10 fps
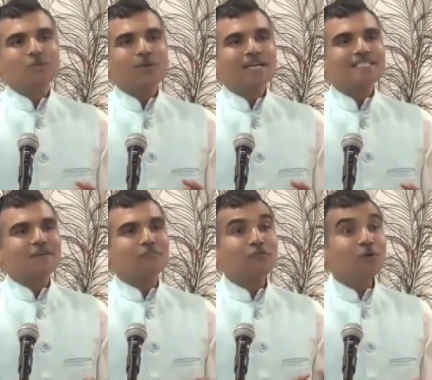you can
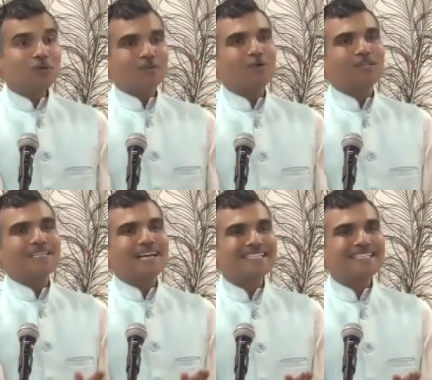say, fuel for
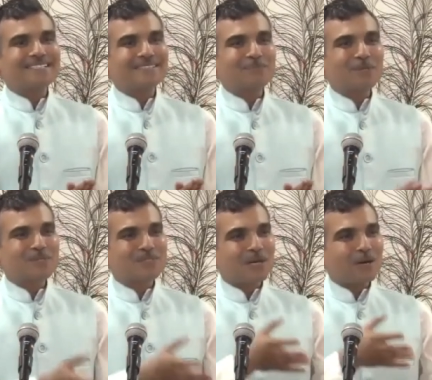the action,
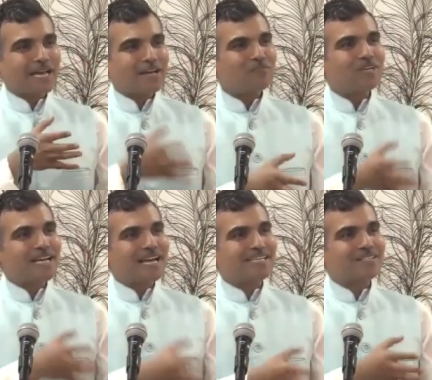because every
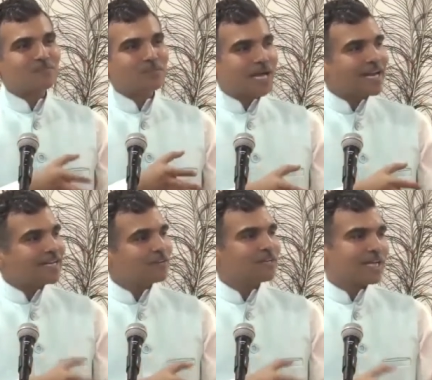action,
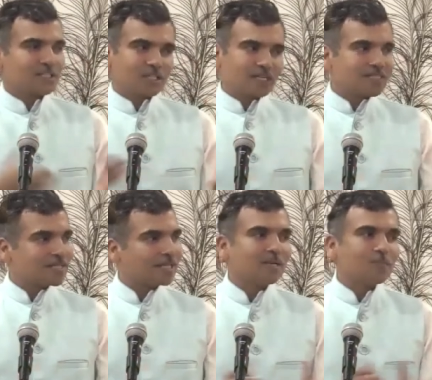behind every action is
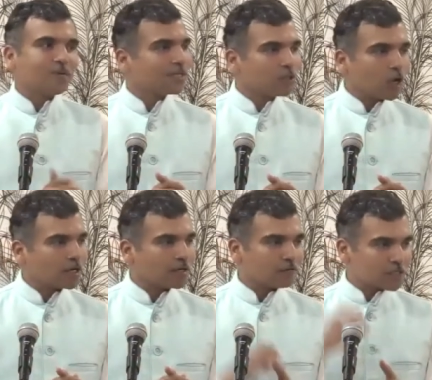nothing but a
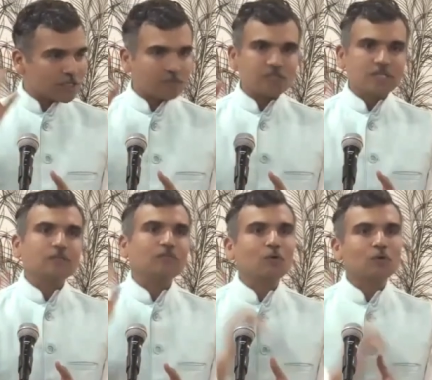thought which gives it
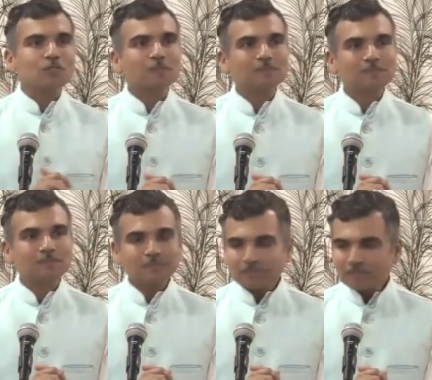the force.
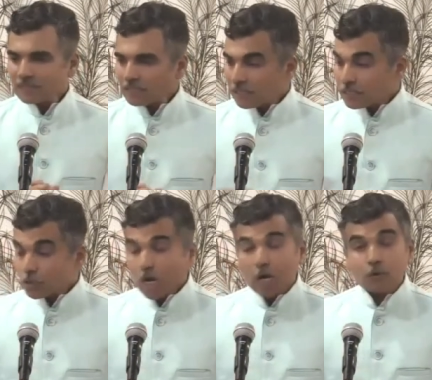
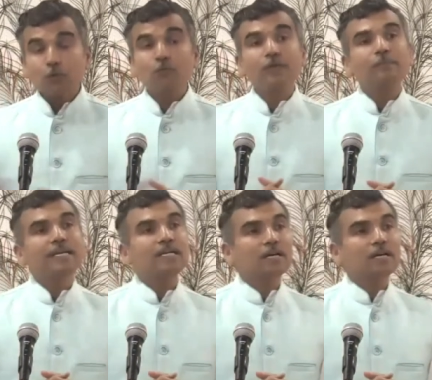So how should we
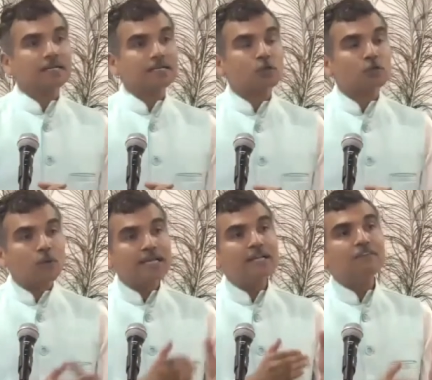meet our tests? On
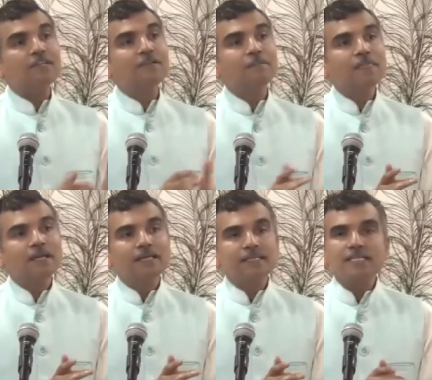one level,
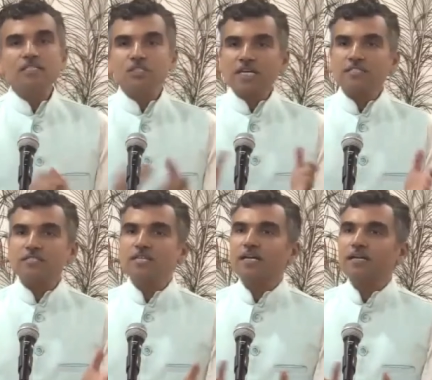these
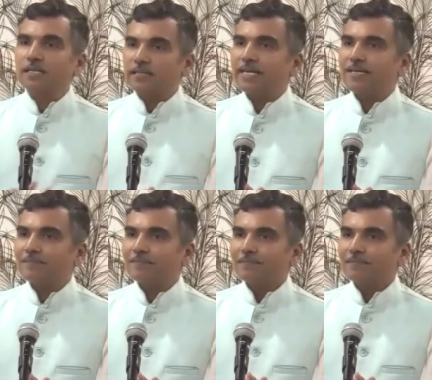tests are nothing,